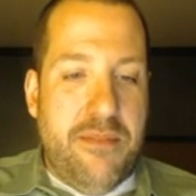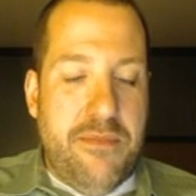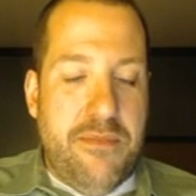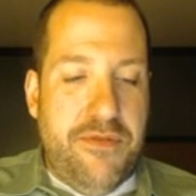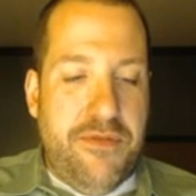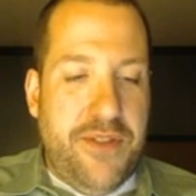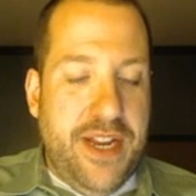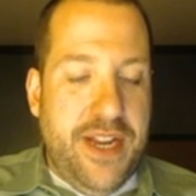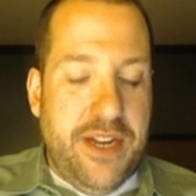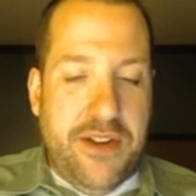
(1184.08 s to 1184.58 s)

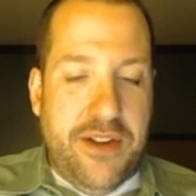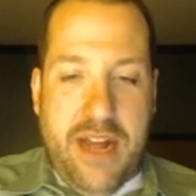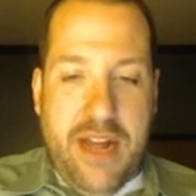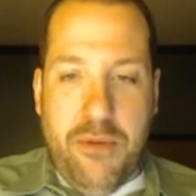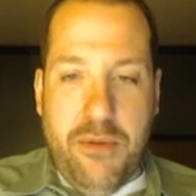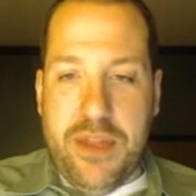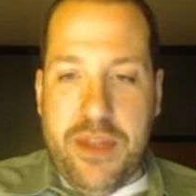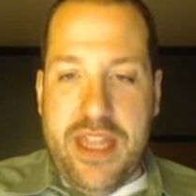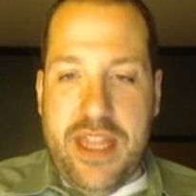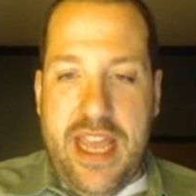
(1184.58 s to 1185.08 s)
figured
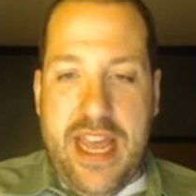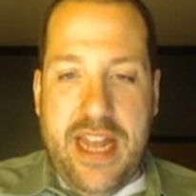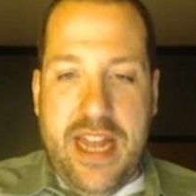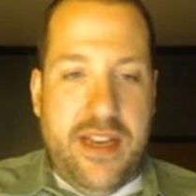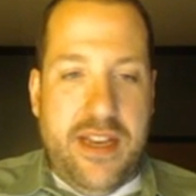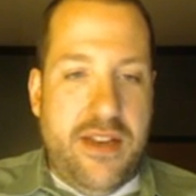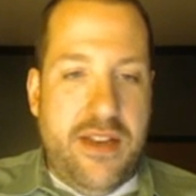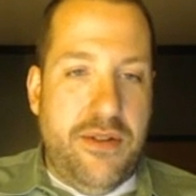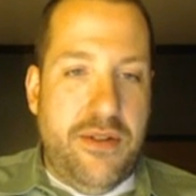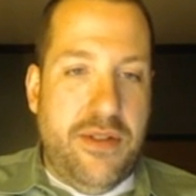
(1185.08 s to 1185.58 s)
out what they had to
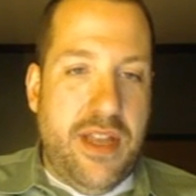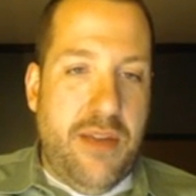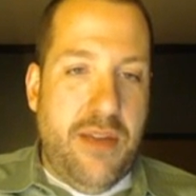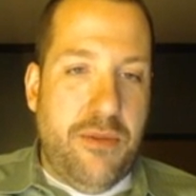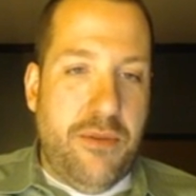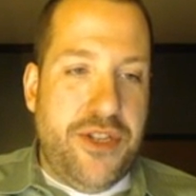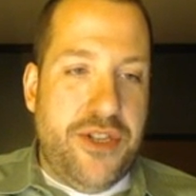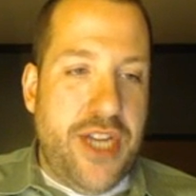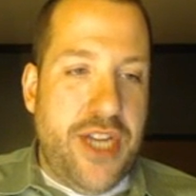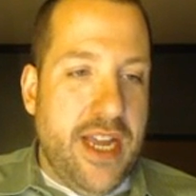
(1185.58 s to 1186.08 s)
do, they
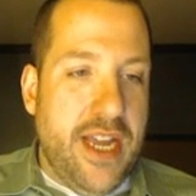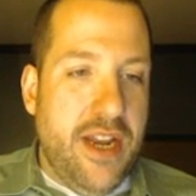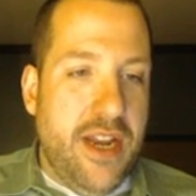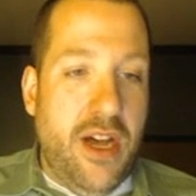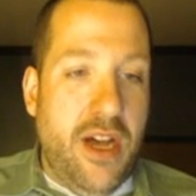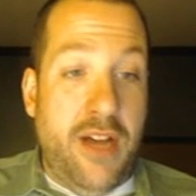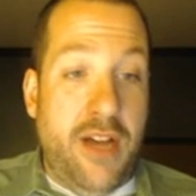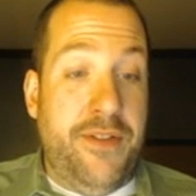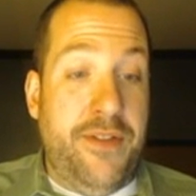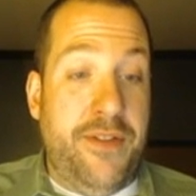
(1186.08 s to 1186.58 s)
would check it
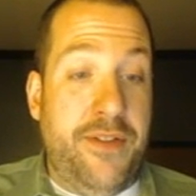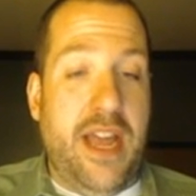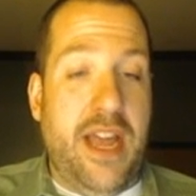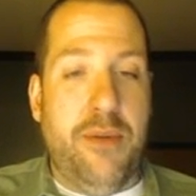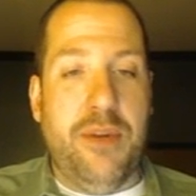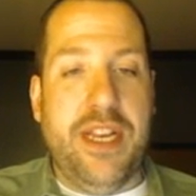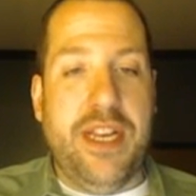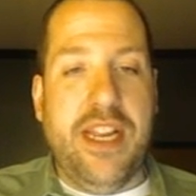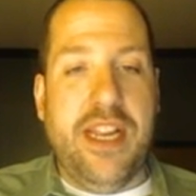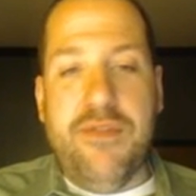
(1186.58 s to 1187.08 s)
off, and I
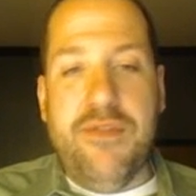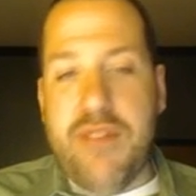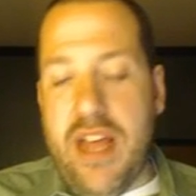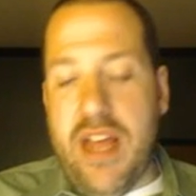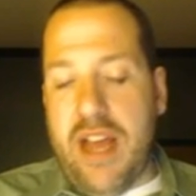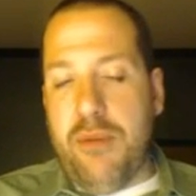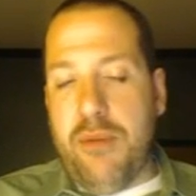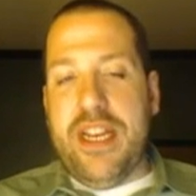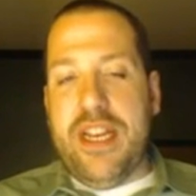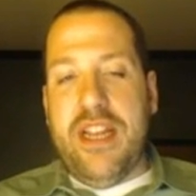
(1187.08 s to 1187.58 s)
would give
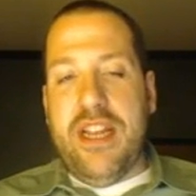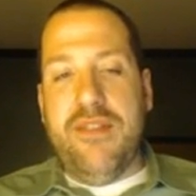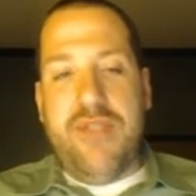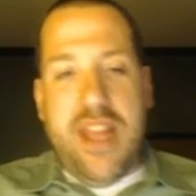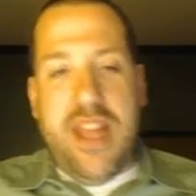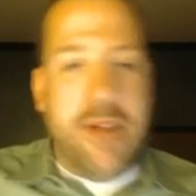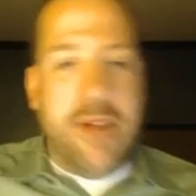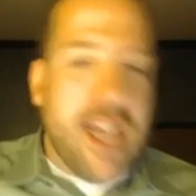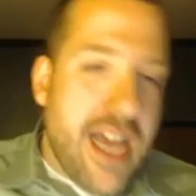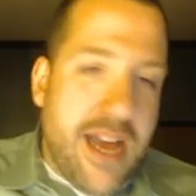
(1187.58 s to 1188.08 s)

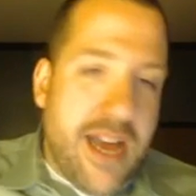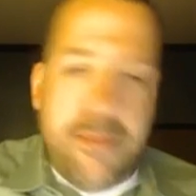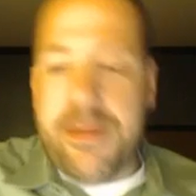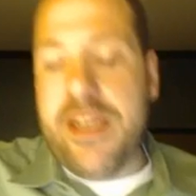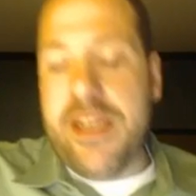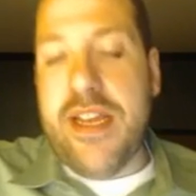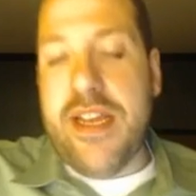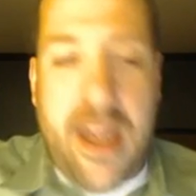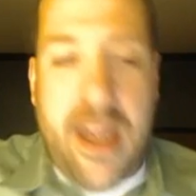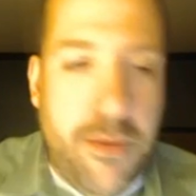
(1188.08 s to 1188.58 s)
them a
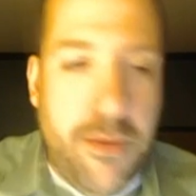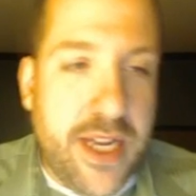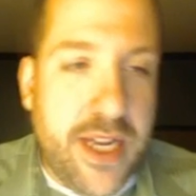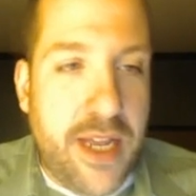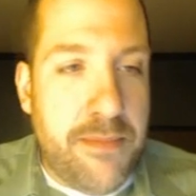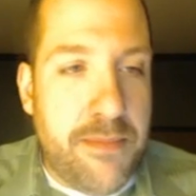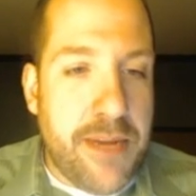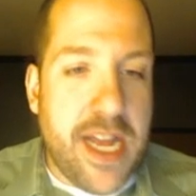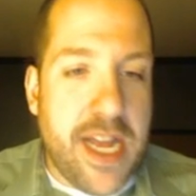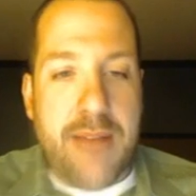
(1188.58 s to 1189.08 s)
copy, and I would
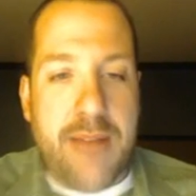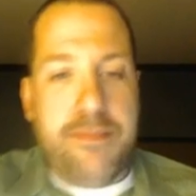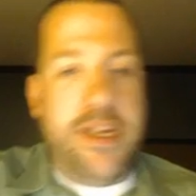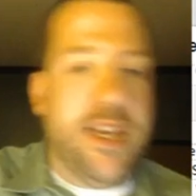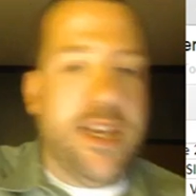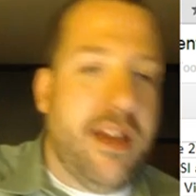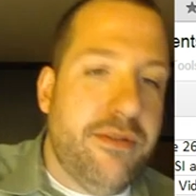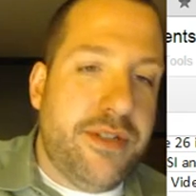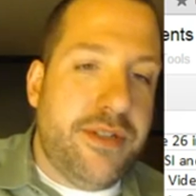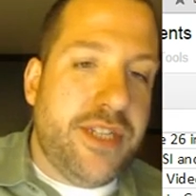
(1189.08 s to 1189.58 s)
keep a copy,
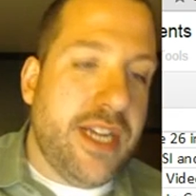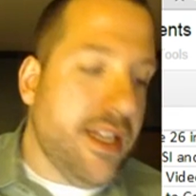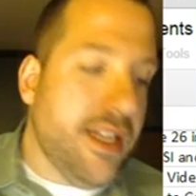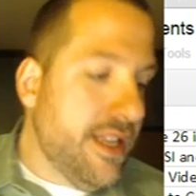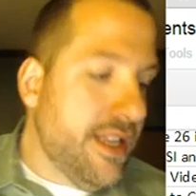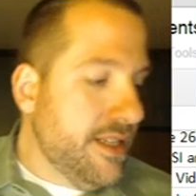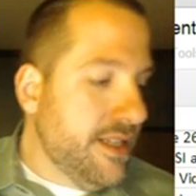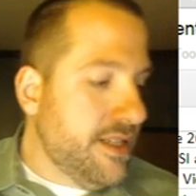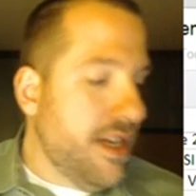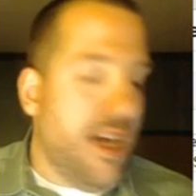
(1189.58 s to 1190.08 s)
and I would check
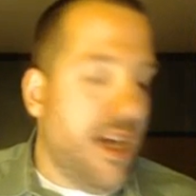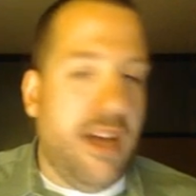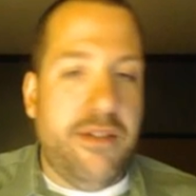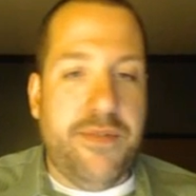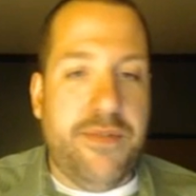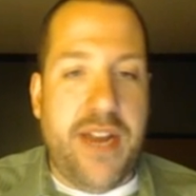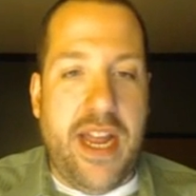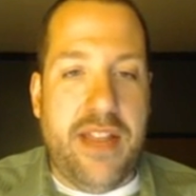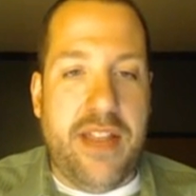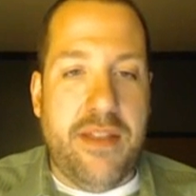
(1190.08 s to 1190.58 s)
things
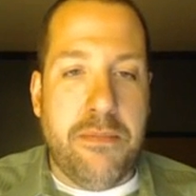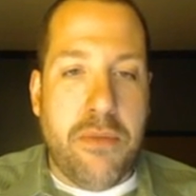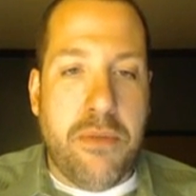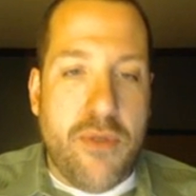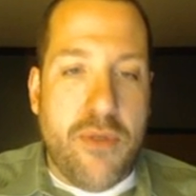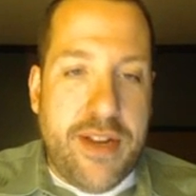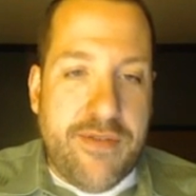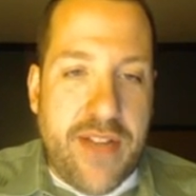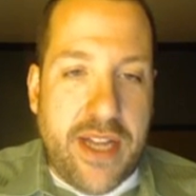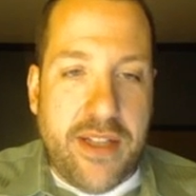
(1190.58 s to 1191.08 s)
off, and I had the
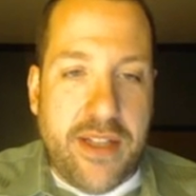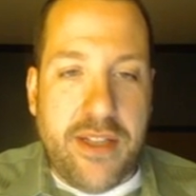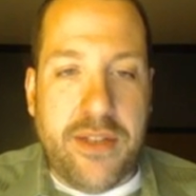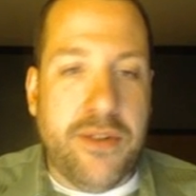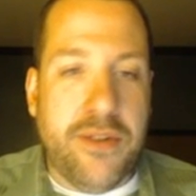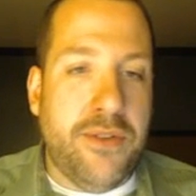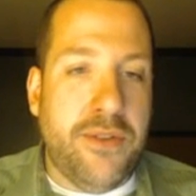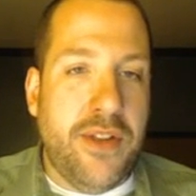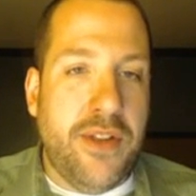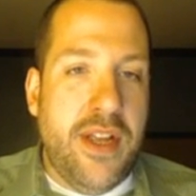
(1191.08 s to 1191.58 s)
point
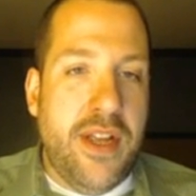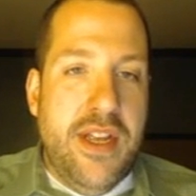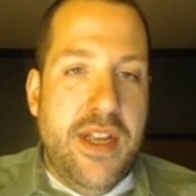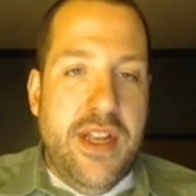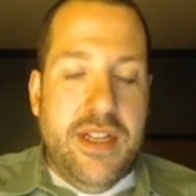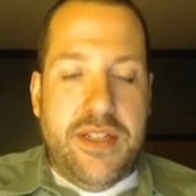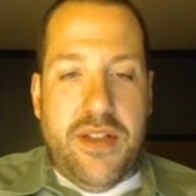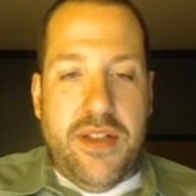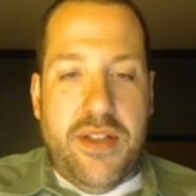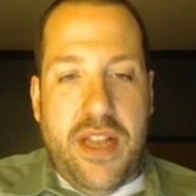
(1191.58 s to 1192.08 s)
values
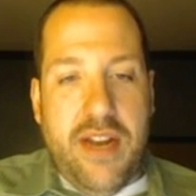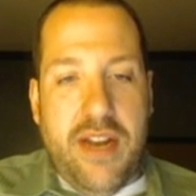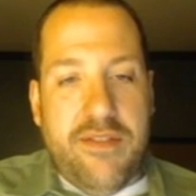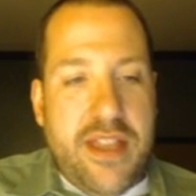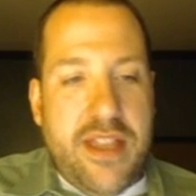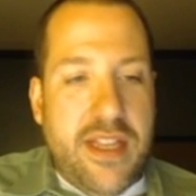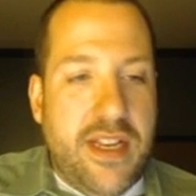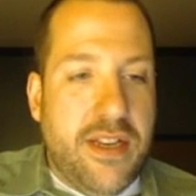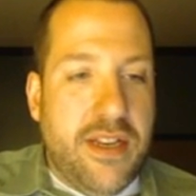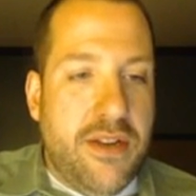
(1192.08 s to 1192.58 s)
so that
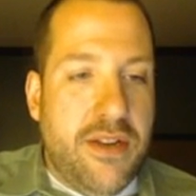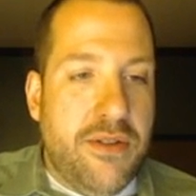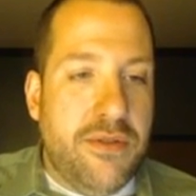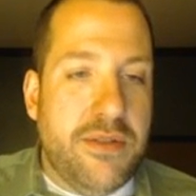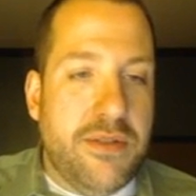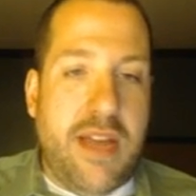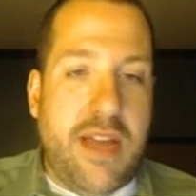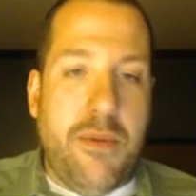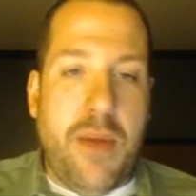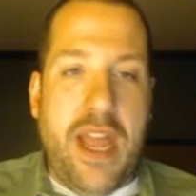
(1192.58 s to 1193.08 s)
everything knew,
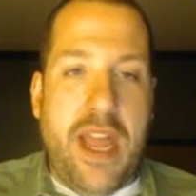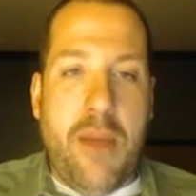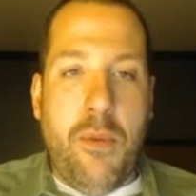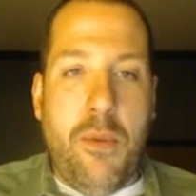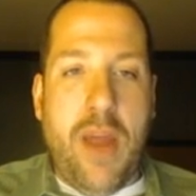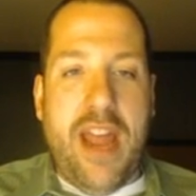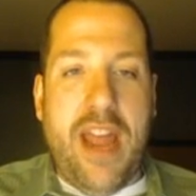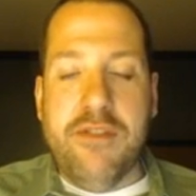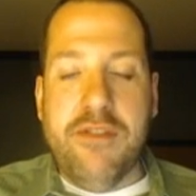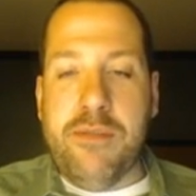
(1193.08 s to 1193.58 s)
and that way
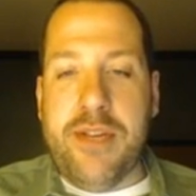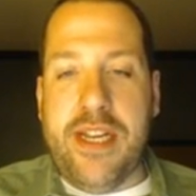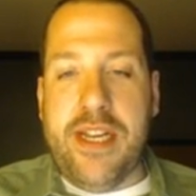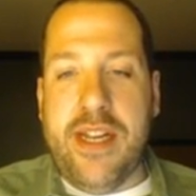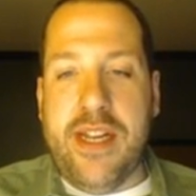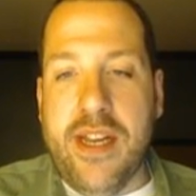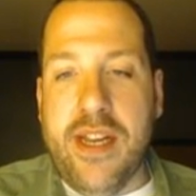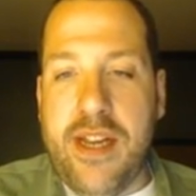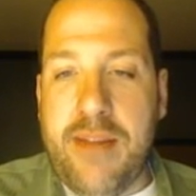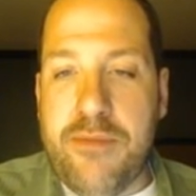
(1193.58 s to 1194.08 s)
everybody
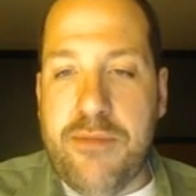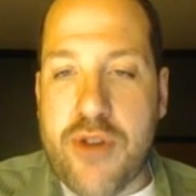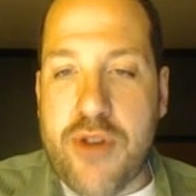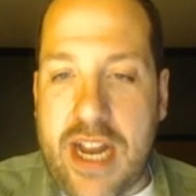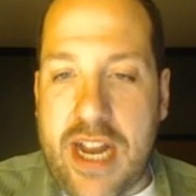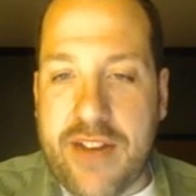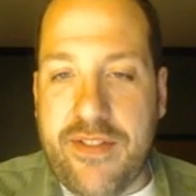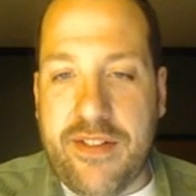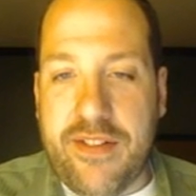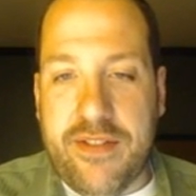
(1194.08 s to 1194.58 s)
could keep
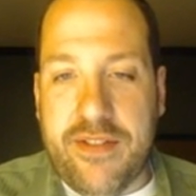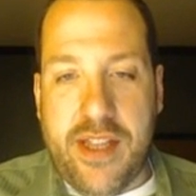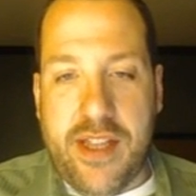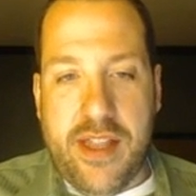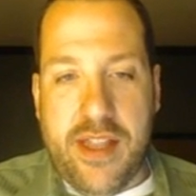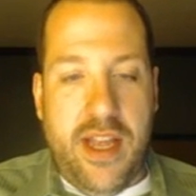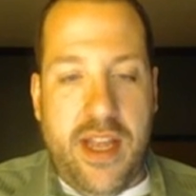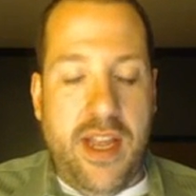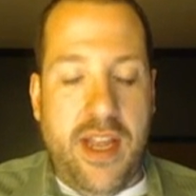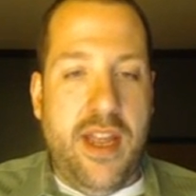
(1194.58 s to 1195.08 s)
track of
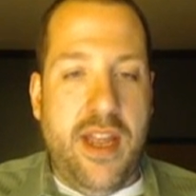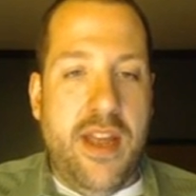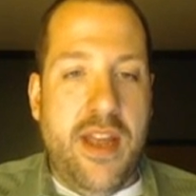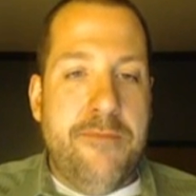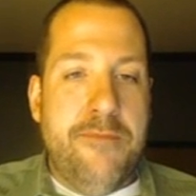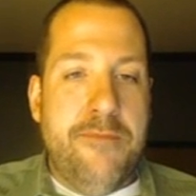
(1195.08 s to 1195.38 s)
everything.